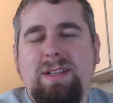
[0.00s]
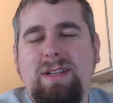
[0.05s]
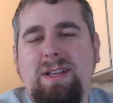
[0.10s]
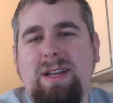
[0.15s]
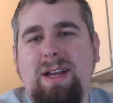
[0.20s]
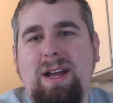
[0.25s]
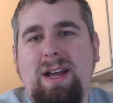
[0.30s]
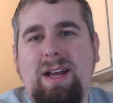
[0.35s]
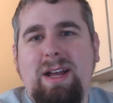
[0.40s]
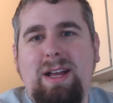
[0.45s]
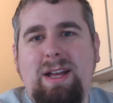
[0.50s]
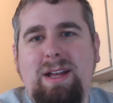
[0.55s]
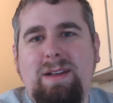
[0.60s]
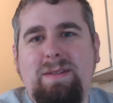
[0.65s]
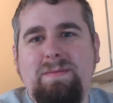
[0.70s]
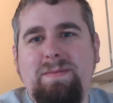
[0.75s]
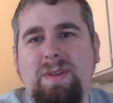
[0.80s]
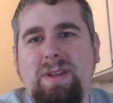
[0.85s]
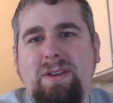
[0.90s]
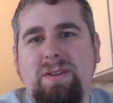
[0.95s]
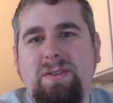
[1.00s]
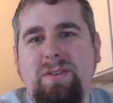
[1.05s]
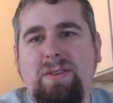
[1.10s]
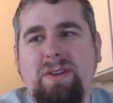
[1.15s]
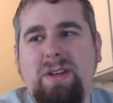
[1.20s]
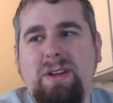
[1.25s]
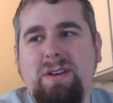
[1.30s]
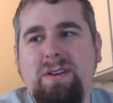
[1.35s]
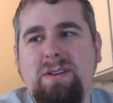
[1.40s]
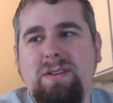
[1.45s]
um, you know, you
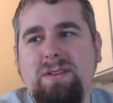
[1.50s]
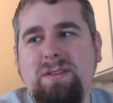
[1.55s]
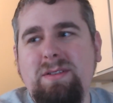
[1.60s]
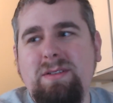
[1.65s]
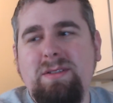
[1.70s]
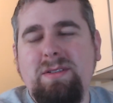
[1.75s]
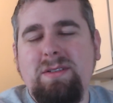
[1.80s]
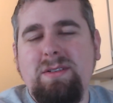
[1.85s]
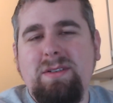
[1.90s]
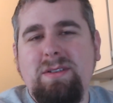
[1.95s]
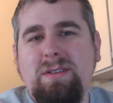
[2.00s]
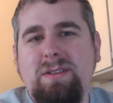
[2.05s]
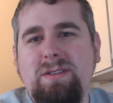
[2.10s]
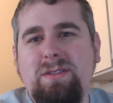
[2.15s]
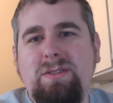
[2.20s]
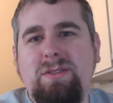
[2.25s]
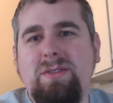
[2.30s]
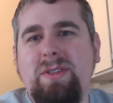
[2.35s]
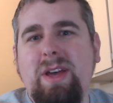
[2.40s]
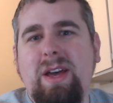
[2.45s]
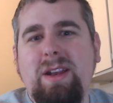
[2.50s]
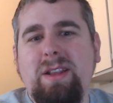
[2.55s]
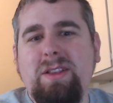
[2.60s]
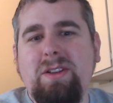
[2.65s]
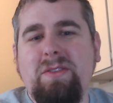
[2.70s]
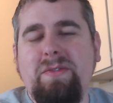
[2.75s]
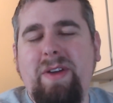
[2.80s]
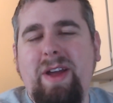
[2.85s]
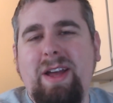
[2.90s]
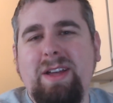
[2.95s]
can do that a
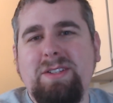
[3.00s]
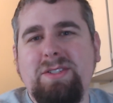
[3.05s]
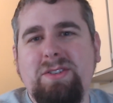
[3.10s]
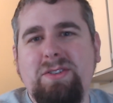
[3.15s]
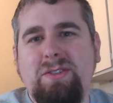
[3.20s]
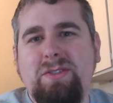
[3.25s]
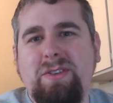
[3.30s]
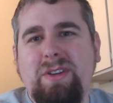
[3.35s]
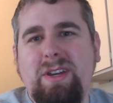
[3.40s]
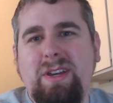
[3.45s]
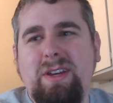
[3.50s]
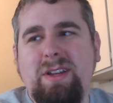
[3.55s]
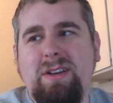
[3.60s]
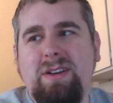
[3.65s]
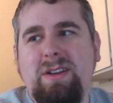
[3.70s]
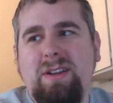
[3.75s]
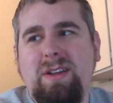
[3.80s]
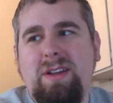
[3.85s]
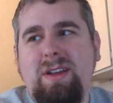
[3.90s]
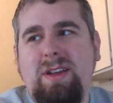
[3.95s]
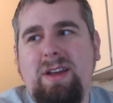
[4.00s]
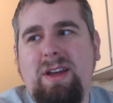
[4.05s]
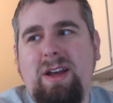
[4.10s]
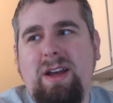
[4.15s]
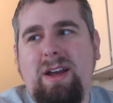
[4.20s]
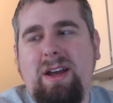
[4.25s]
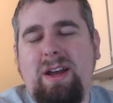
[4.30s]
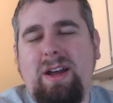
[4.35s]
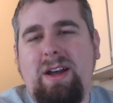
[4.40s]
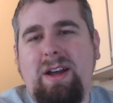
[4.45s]
little faster. You can,
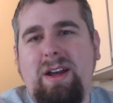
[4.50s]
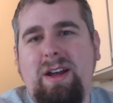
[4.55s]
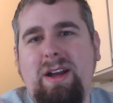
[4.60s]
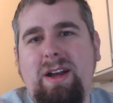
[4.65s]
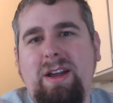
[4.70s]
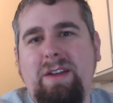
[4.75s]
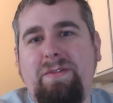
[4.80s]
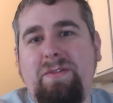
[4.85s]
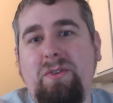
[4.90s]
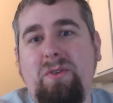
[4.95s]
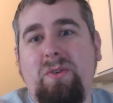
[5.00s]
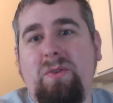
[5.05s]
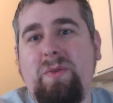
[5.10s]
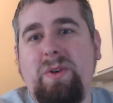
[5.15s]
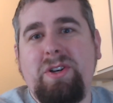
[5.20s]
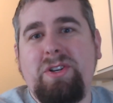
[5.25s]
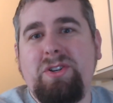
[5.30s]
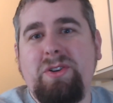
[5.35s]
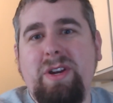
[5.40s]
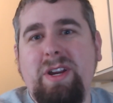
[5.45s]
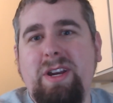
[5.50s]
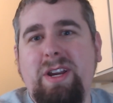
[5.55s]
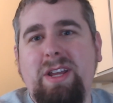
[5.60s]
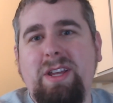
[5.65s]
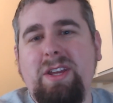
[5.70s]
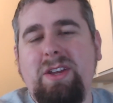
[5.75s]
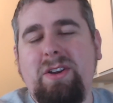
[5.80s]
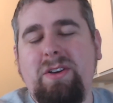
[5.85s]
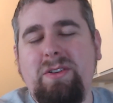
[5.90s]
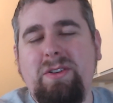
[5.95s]
uh, if you're retreating,
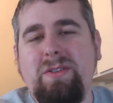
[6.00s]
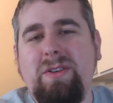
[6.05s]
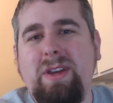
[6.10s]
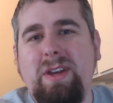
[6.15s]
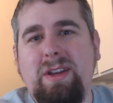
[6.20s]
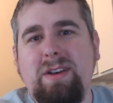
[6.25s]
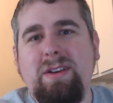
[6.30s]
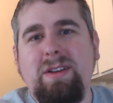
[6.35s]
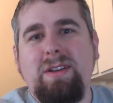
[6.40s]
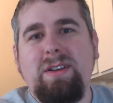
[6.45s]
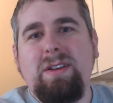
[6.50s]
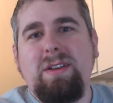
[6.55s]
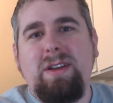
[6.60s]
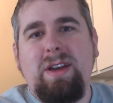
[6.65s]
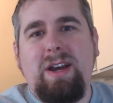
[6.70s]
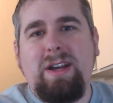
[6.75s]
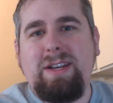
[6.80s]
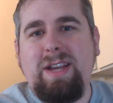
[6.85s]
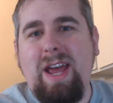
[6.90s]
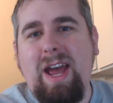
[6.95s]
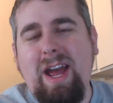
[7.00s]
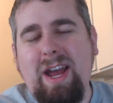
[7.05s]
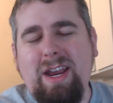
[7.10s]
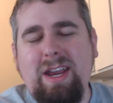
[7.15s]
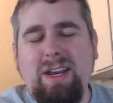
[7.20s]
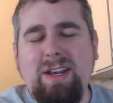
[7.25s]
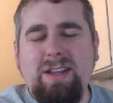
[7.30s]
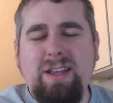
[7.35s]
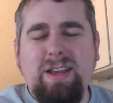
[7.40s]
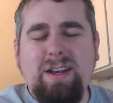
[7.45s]
you know, you can attack
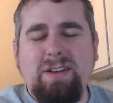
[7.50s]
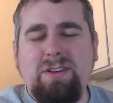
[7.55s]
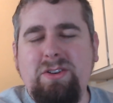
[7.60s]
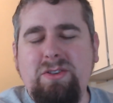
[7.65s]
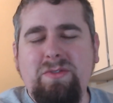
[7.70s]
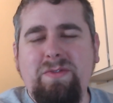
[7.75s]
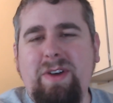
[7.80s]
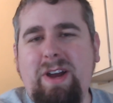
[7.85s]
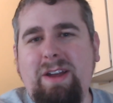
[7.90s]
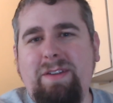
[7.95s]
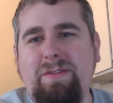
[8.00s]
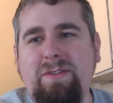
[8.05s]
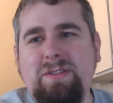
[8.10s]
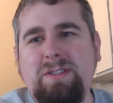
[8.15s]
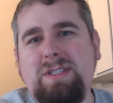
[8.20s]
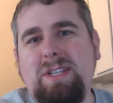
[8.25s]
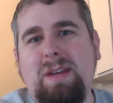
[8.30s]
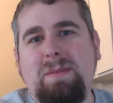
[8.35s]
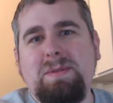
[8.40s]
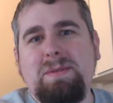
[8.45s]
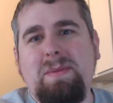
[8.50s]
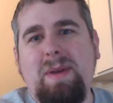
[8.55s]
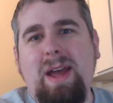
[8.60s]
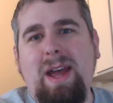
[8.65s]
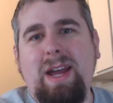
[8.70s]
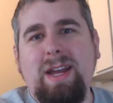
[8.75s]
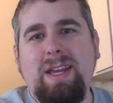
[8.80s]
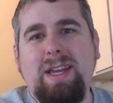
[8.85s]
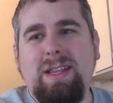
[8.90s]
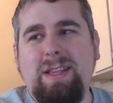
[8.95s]
and then two five foot steps
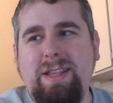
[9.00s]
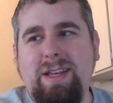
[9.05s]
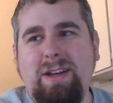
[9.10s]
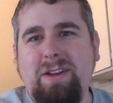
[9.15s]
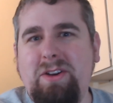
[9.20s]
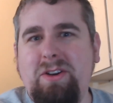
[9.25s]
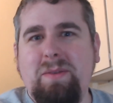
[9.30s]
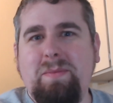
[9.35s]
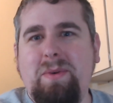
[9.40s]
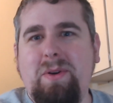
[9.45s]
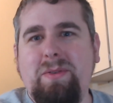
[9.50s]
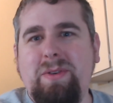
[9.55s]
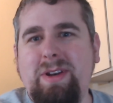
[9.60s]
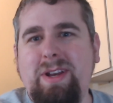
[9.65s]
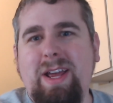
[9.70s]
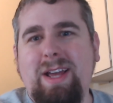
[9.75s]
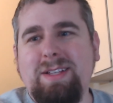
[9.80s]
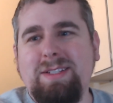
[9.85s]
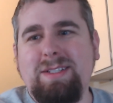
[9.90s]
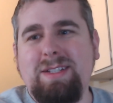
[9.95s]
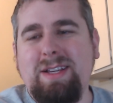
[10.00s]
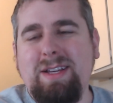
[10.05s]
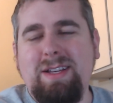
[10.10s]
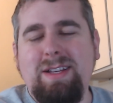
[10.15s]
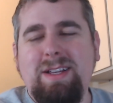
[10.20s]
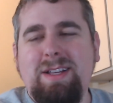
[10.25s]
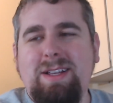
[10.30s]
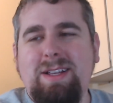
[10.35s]
back, and now your opponent has to,